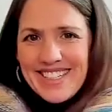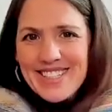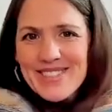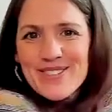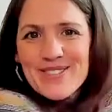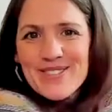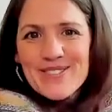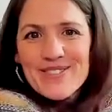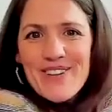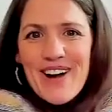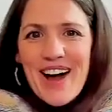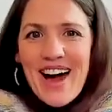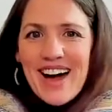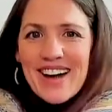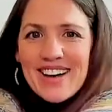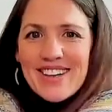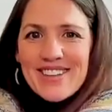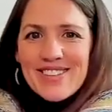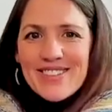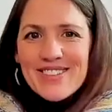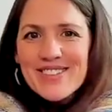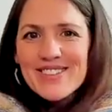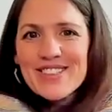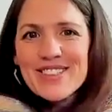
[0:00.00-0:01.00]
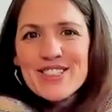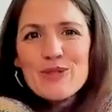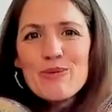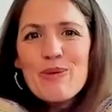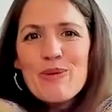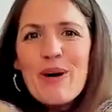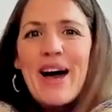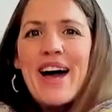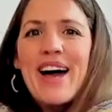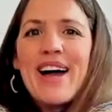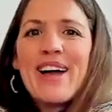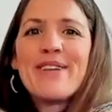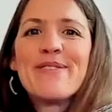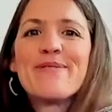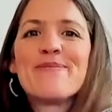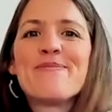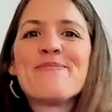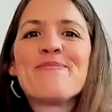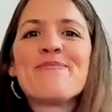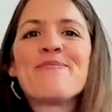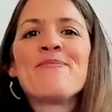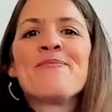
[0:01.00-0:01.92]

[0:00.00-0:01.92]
little rock through the spine.